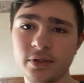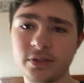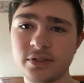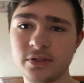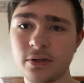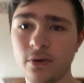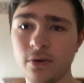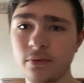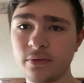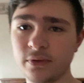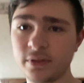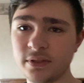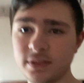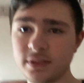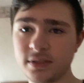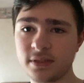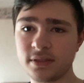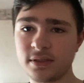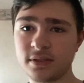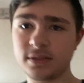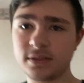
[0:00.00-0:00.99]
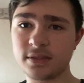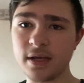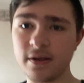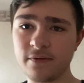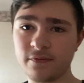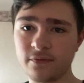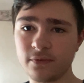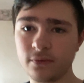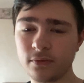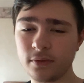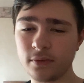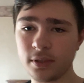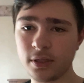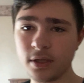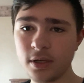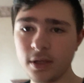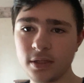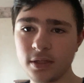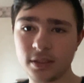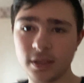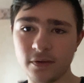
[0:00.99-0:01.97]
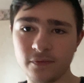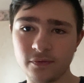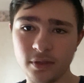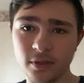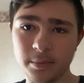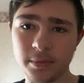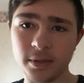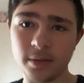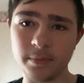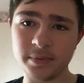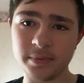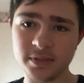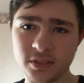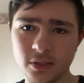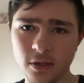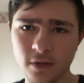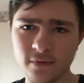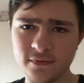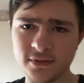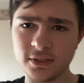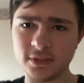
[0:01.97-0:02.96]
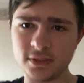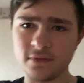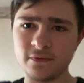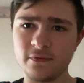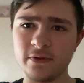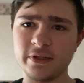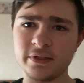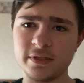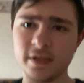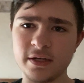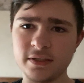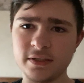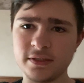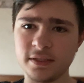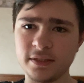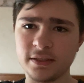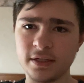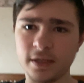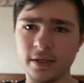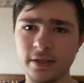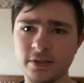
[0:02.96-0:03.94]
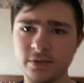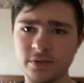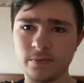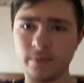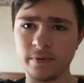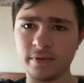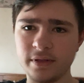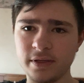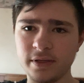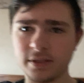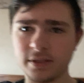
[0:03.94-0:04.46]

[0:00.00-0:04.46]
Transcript: So this has definitely, definitely been a busy offseason for the Tennessee Titans with the